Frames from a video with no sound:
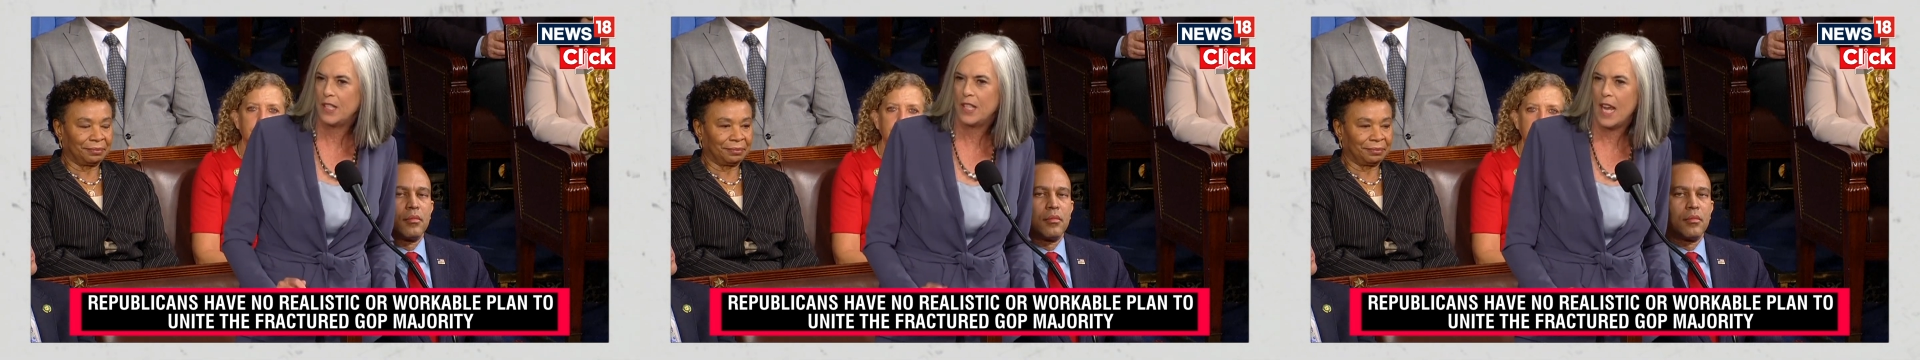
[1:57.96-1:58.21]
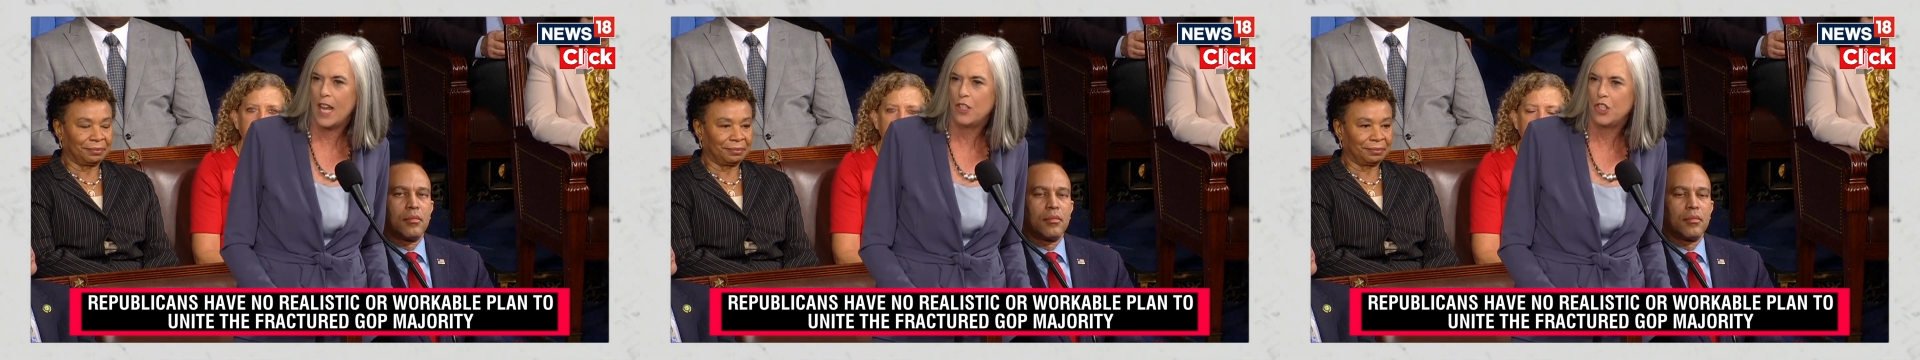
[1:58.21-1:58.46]

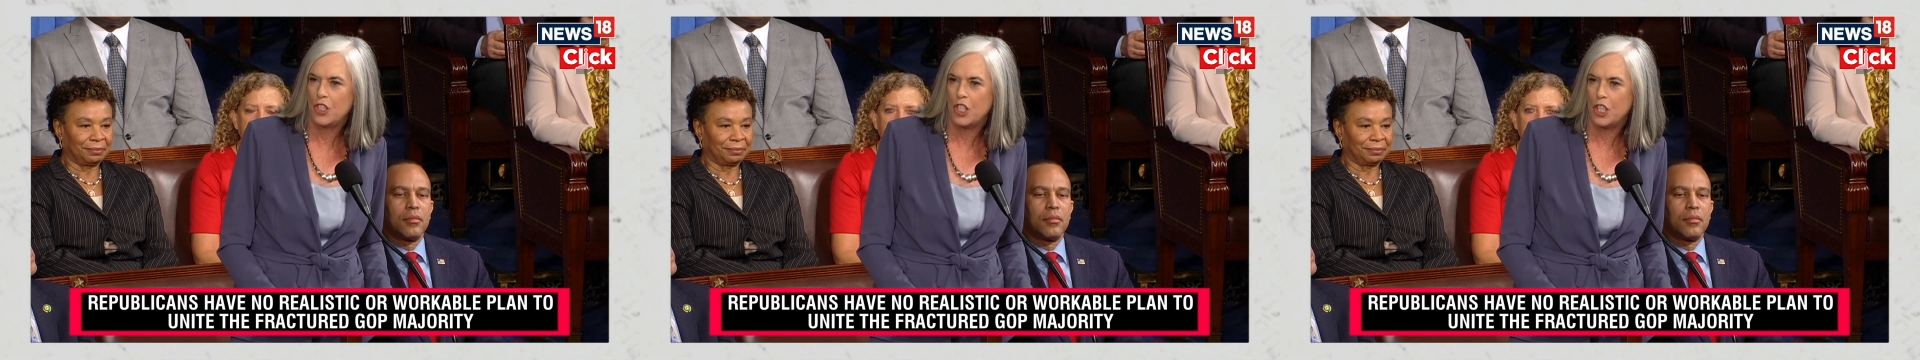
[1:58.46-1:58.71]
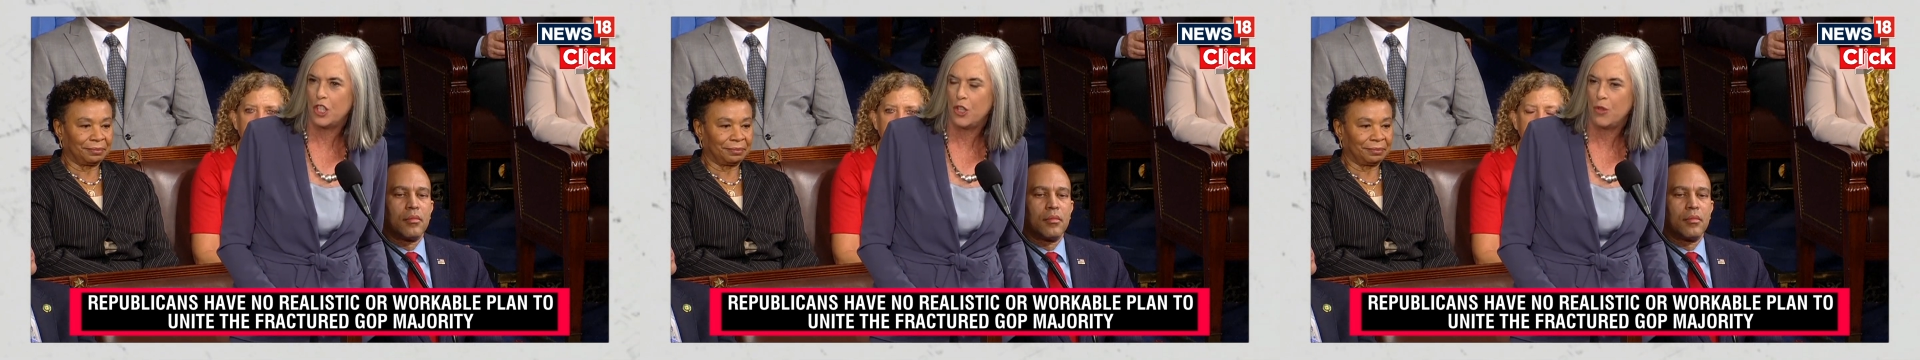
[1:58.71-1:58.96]
Speaker 1: this
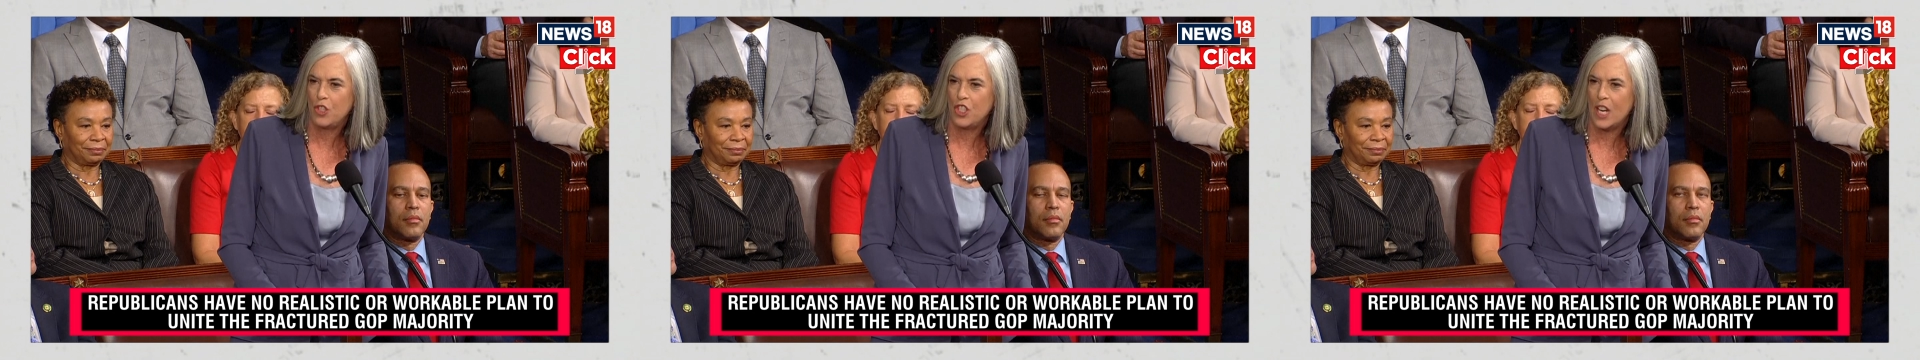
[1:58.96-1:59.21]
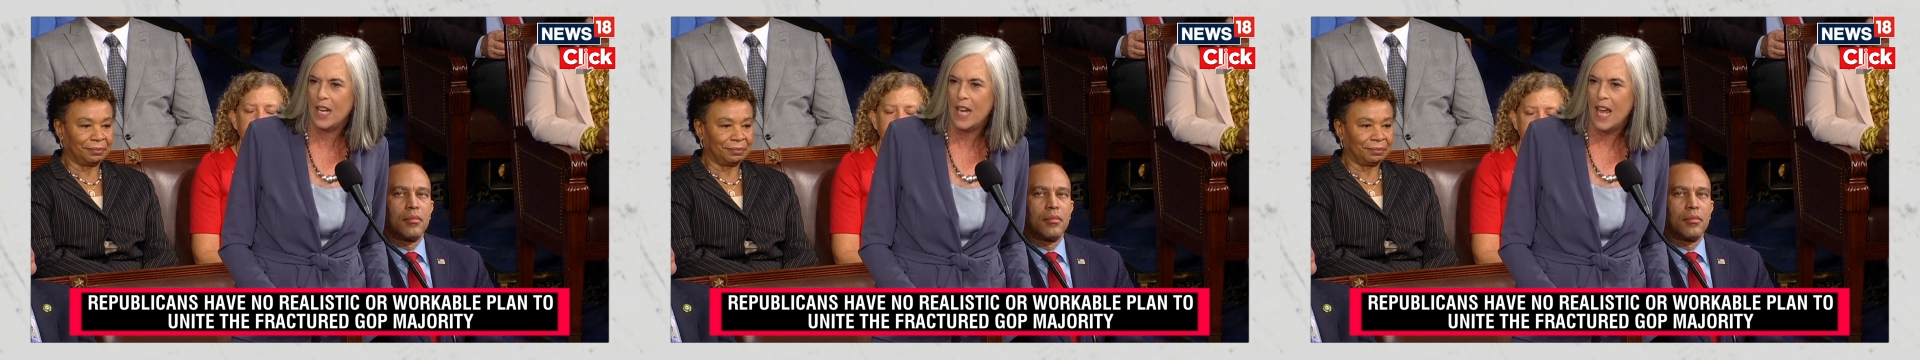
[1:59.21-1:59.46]

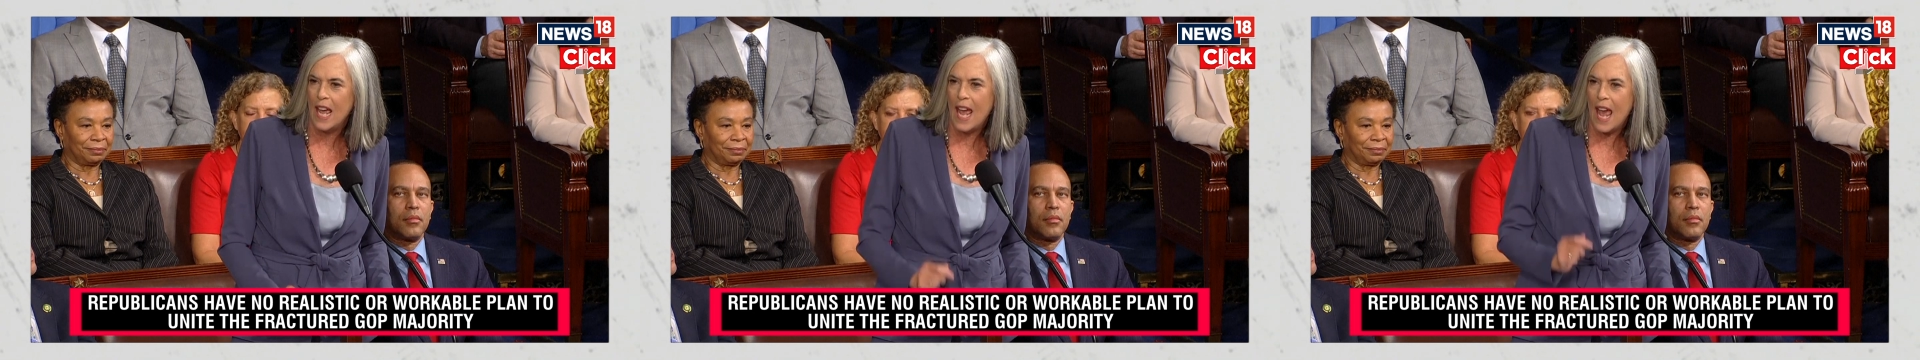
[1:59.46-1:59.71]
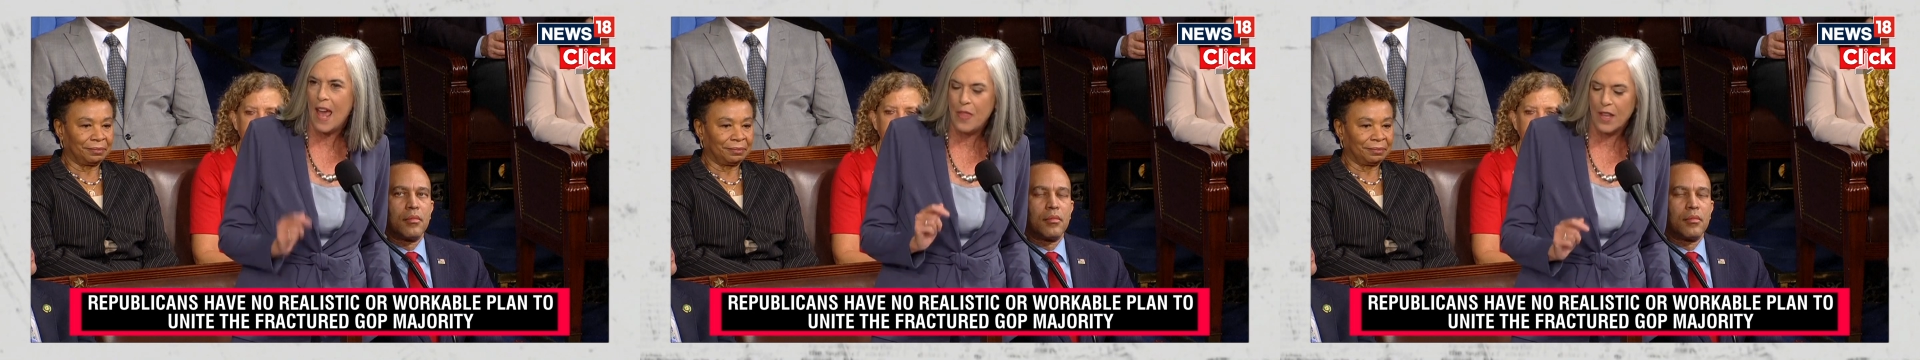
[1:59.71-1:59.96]
institution
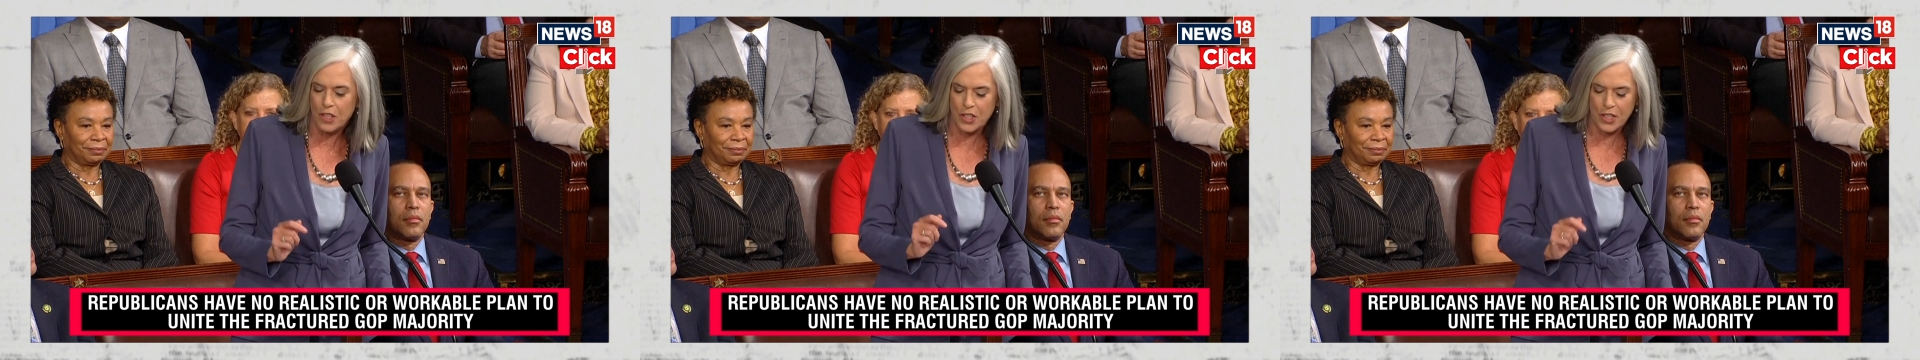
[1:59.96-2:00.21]
and the